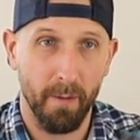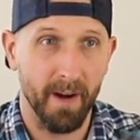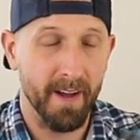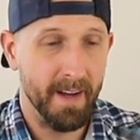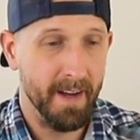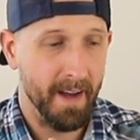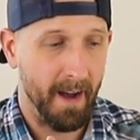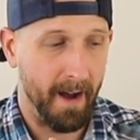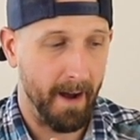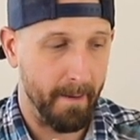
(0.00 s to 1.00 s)
But
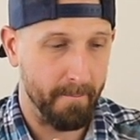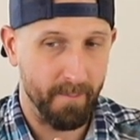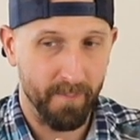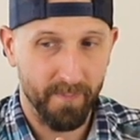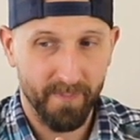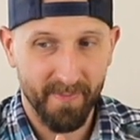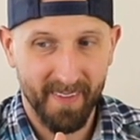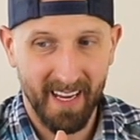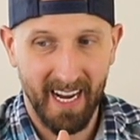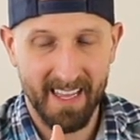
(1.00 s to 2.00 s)

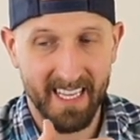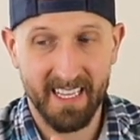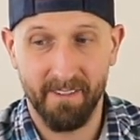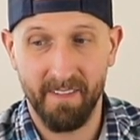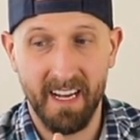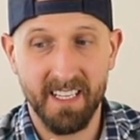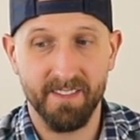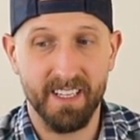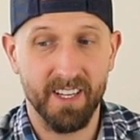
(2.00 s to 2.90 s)
I think defensively,